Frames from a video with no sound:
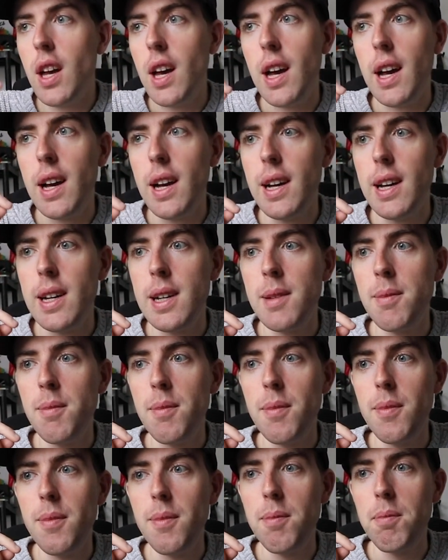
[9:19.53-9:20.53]

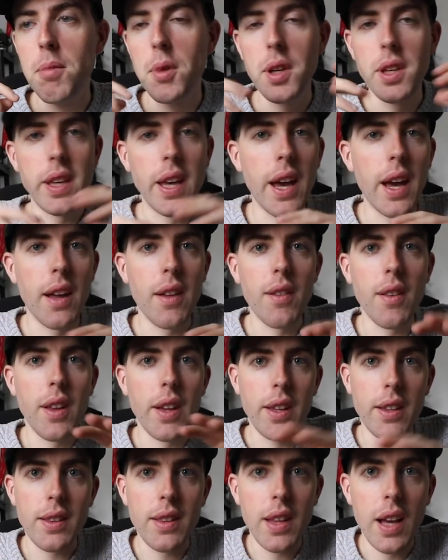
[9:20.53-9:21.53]
But yeah,
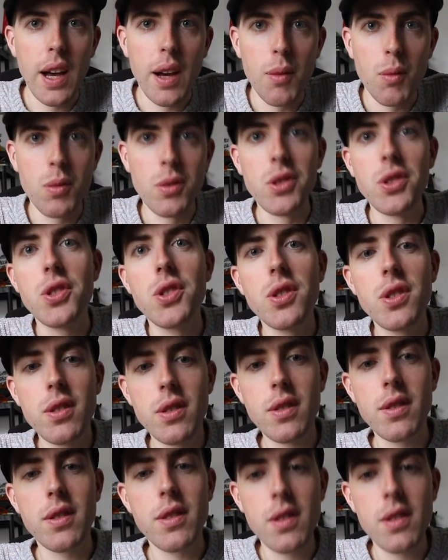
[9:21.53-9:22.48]
like that was